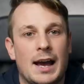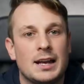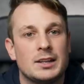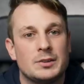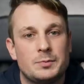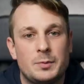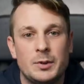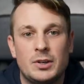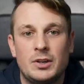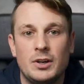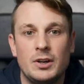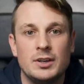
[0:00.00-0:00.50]
And it's
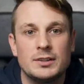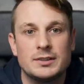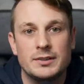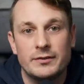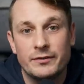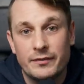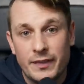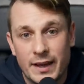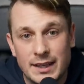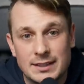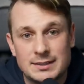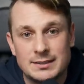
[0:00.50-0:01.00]
because
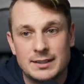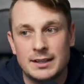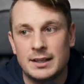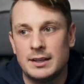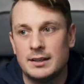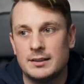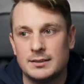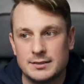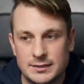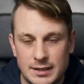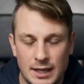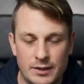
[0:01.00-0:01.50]

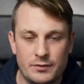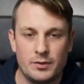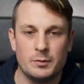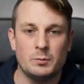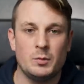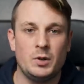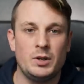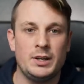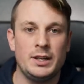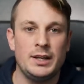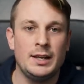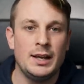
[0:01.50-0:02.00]
investing and saving
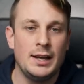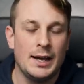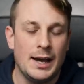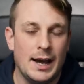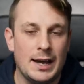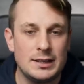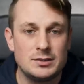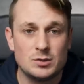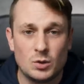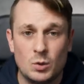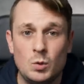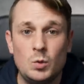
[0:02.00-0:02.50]
money
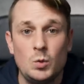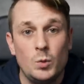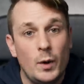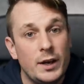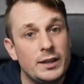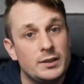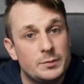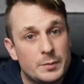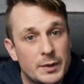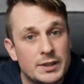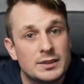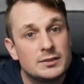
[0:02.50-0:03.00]
has
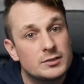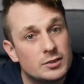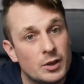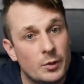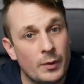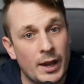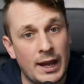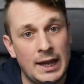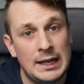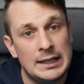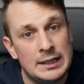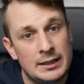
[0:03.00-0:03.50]
always been
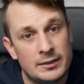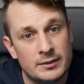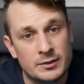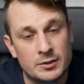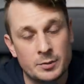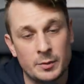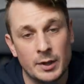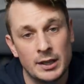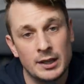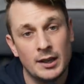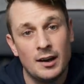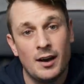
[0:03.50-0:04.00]
so alien
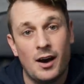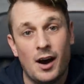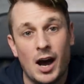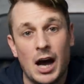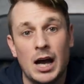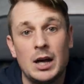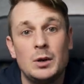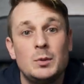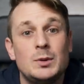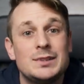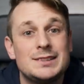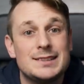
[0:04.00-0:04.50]
to me.
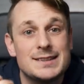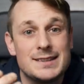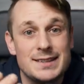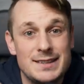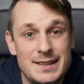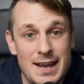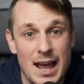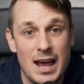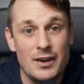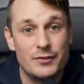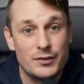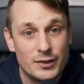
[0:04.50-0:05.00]
I was
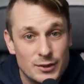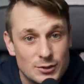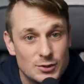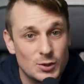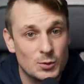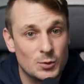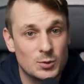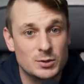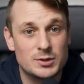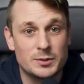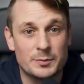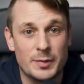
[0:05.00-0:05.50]
never
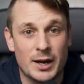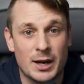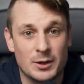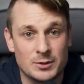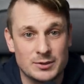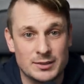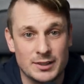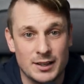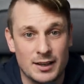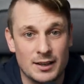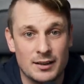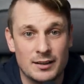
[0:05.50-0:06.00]
taught
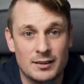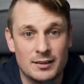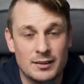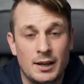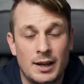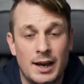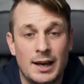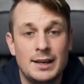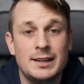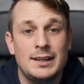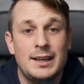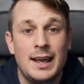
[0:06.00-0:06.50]
about it.
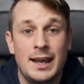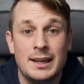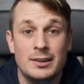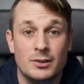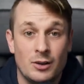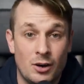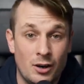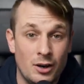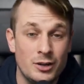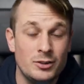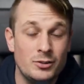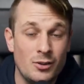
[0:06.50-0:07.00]
And again,
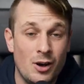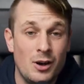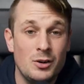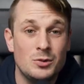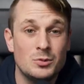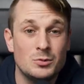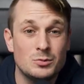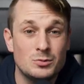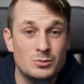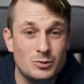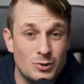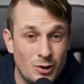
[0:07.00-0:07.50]
I
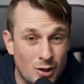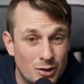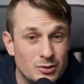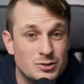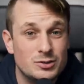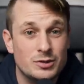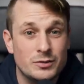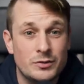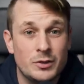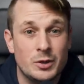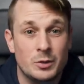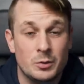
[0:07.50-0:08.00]
know
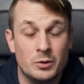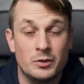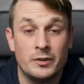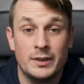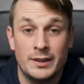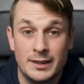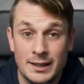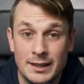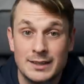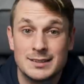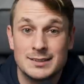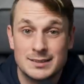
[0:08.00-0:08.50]
lots of you are
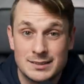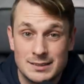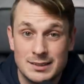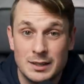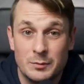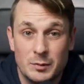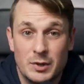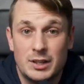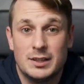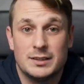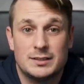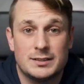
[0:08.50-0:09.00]
in this
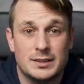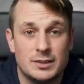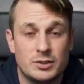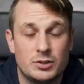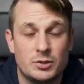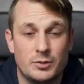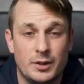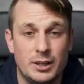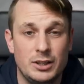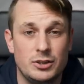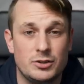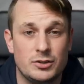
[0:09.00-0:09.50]
similar
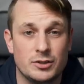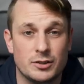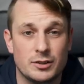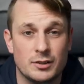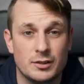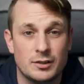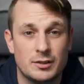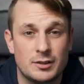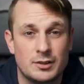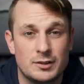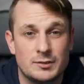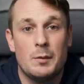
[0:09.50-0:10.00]
situation.
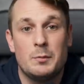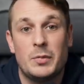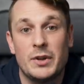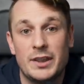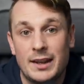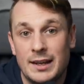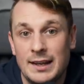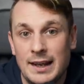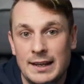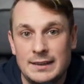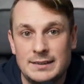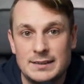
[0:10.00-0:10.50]
But
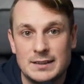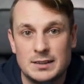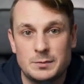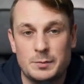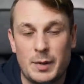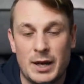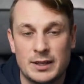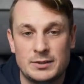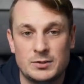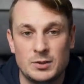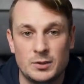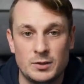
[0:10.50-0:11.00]
the latest
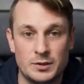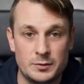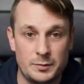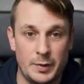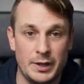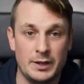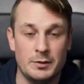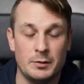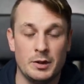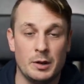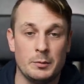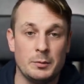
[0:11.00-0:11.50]
battle has
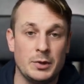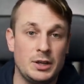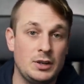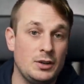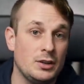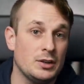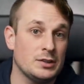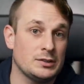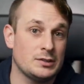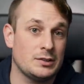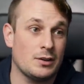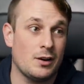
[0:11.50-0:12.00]
been that
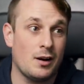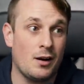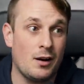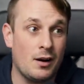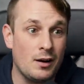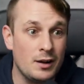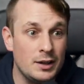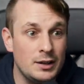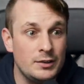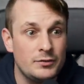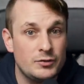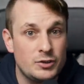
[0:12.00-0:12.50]
because
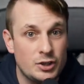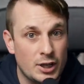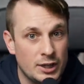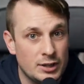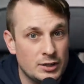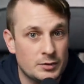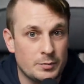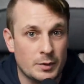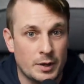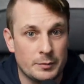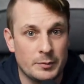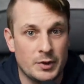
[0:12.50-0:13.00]
I've
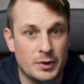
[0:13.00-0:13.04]
changed my